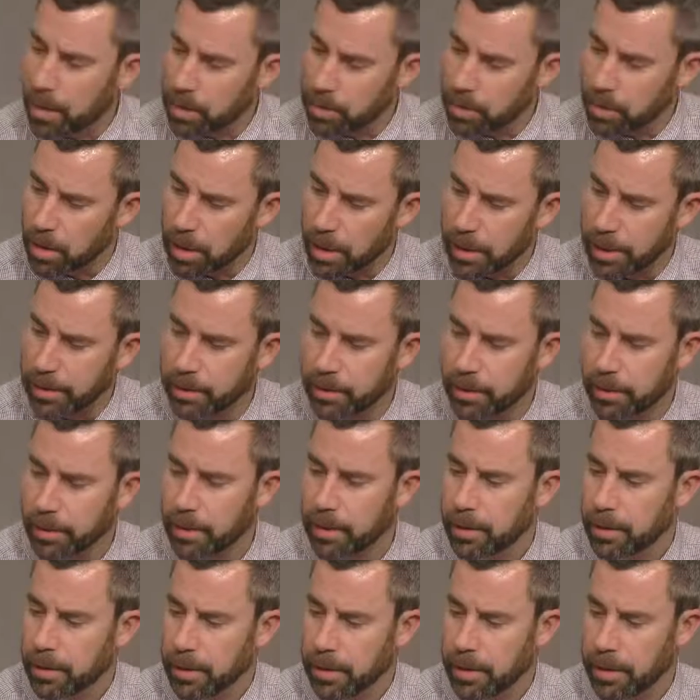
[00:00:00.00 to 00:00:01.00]
online,
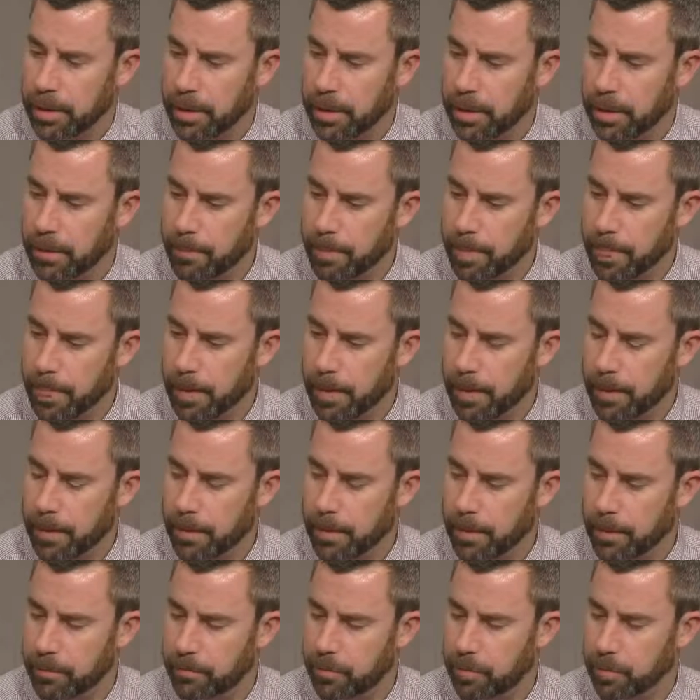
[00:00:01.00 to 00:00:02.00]

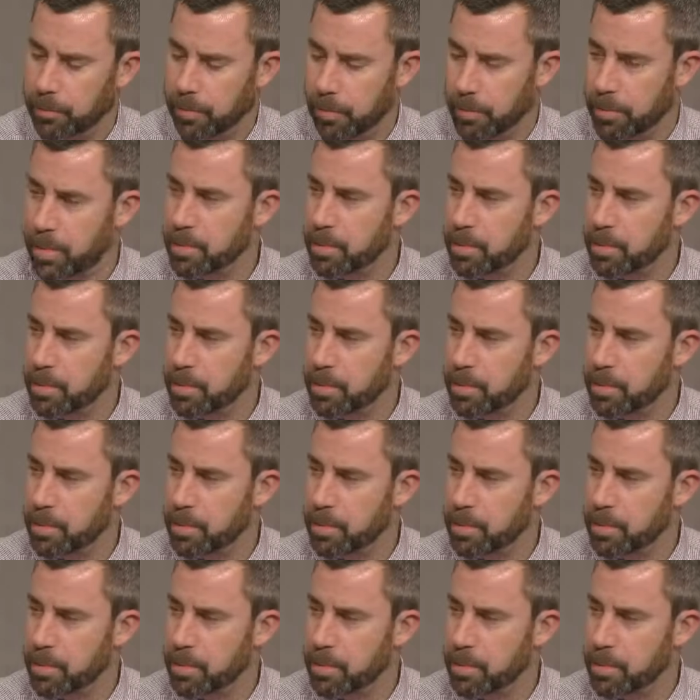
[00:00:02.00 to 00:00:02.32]
and for